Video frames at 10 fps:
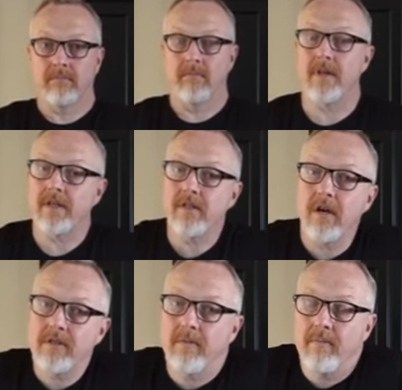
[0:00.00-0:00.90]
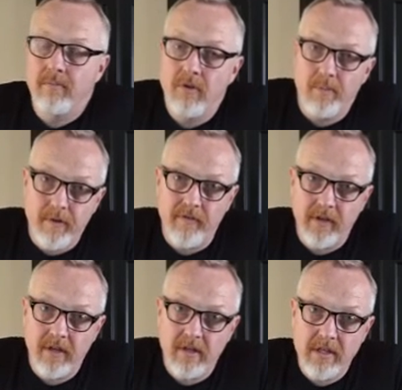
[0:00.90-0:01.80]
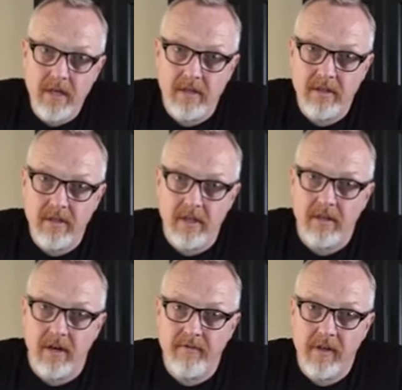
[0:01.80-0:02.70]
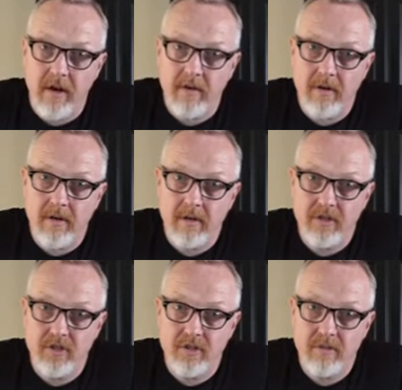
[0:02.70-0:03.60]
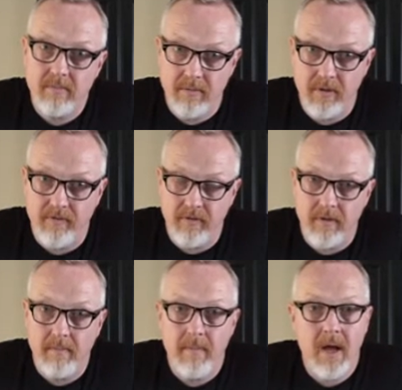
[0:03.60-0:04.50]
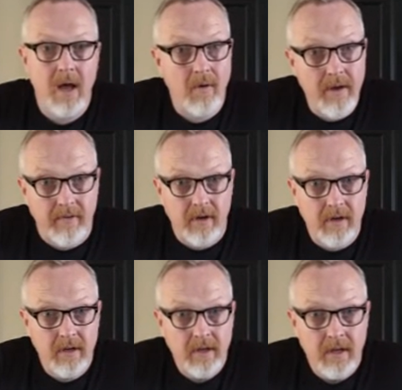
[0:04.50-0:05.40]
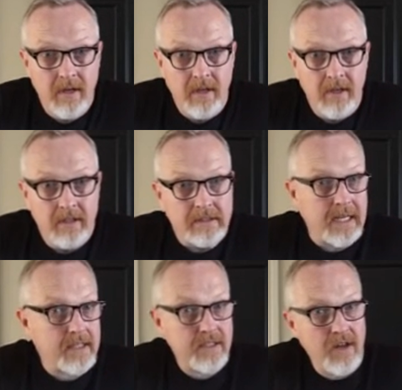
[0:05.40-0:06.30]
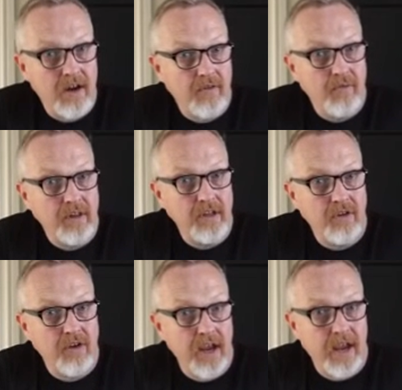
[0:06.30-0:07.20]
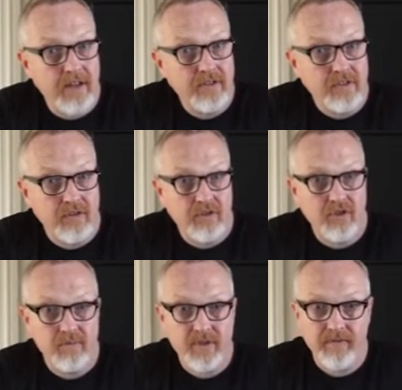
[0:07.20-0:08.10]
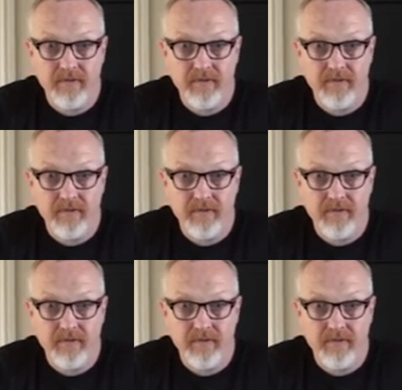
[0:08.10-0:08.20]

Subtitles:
Well, that's awesome. You're perfectly entitled to think that a flower is beautiful. However, that's not a really good answer in terms of